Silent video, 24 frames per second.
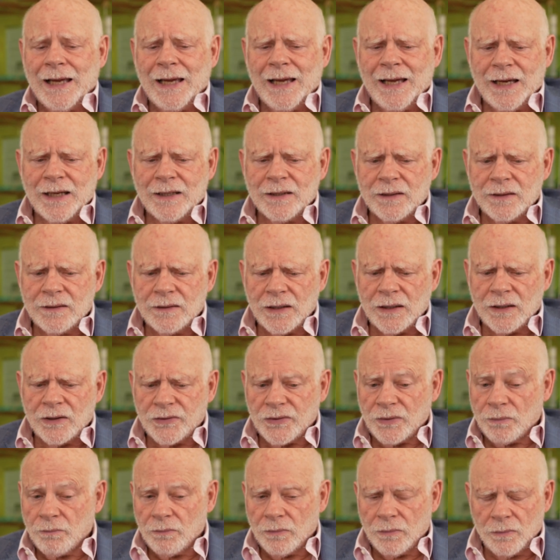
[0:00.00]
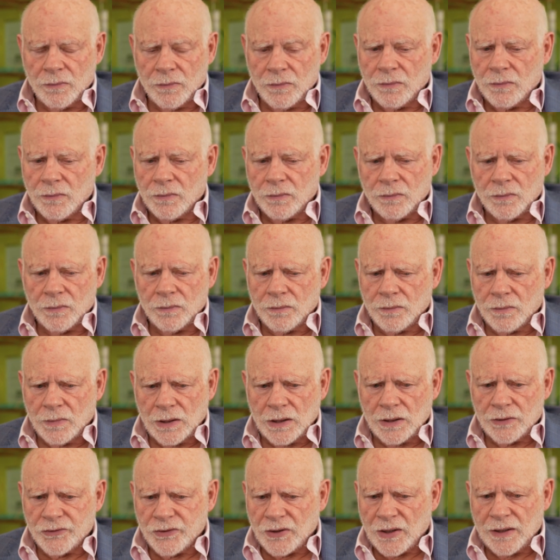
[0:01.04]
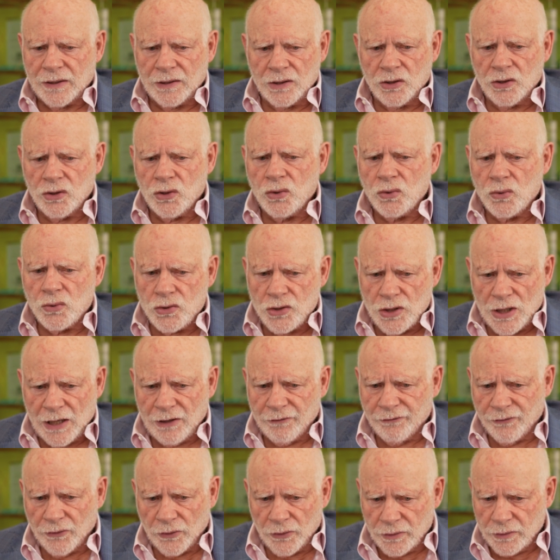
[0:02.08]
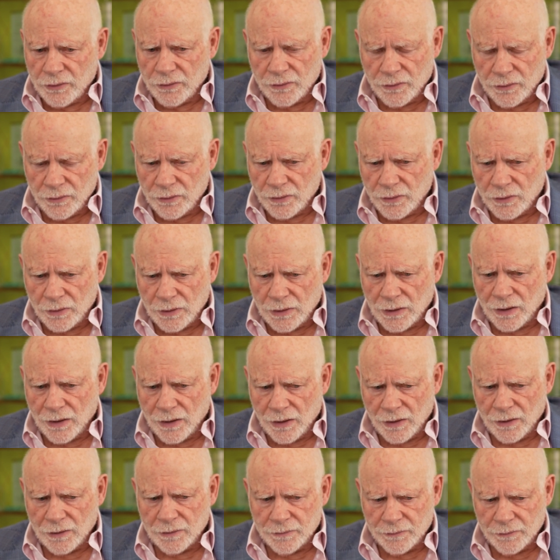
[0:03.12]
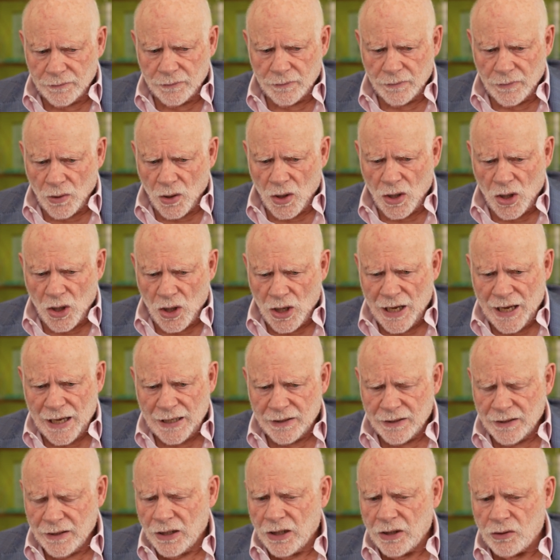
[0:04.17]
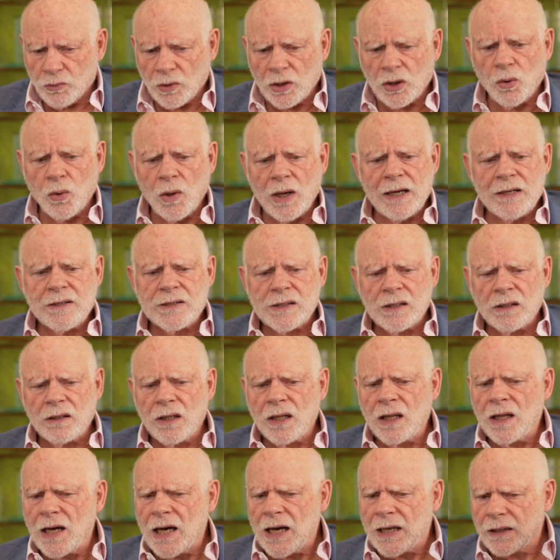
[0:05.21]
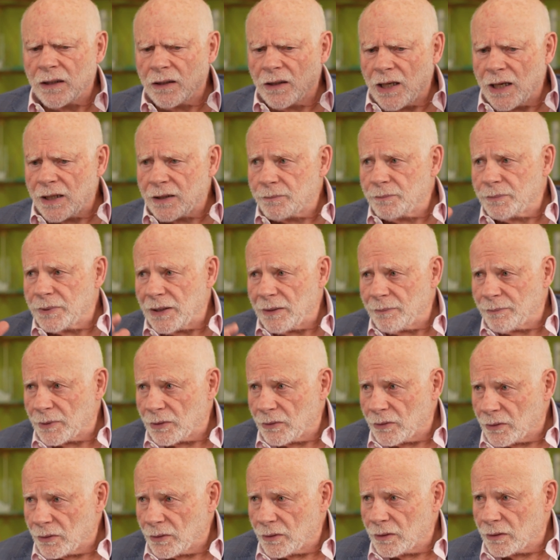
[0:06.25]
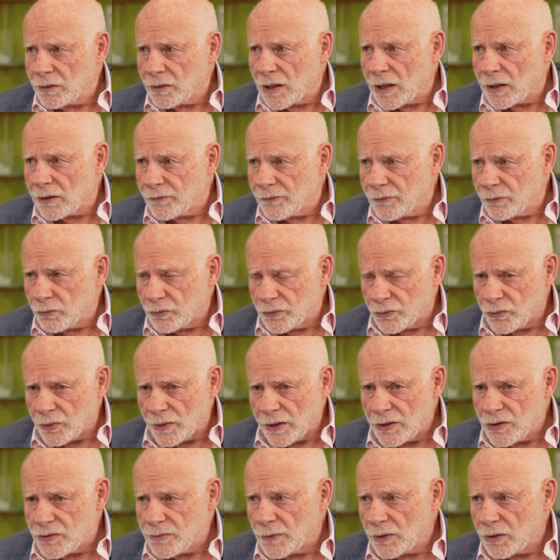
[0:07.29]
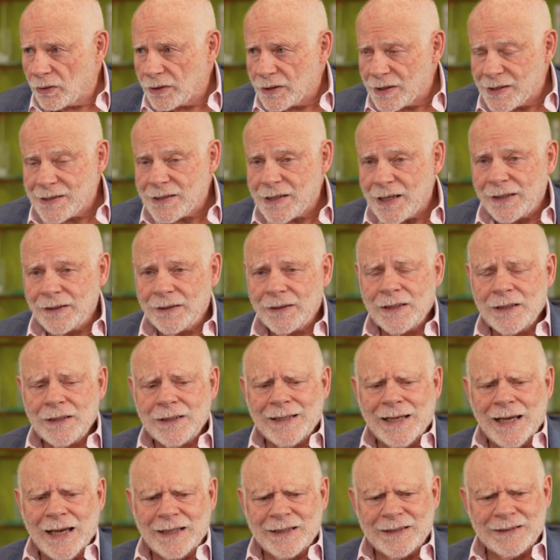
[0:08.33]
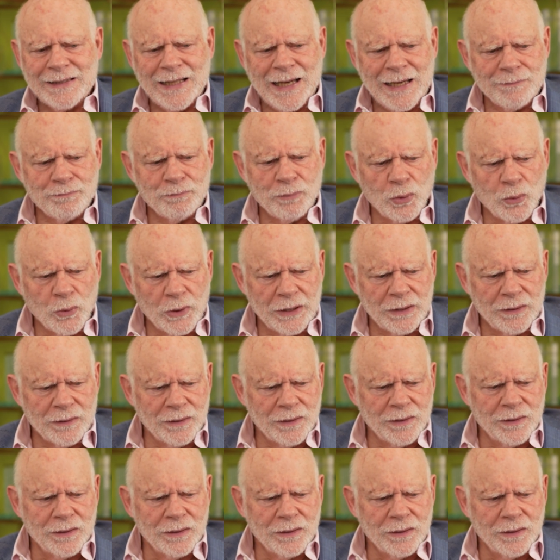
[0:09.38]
And it's a huge effort, and it requires a lot of people, a lot of tradesmen on the site. And at that point,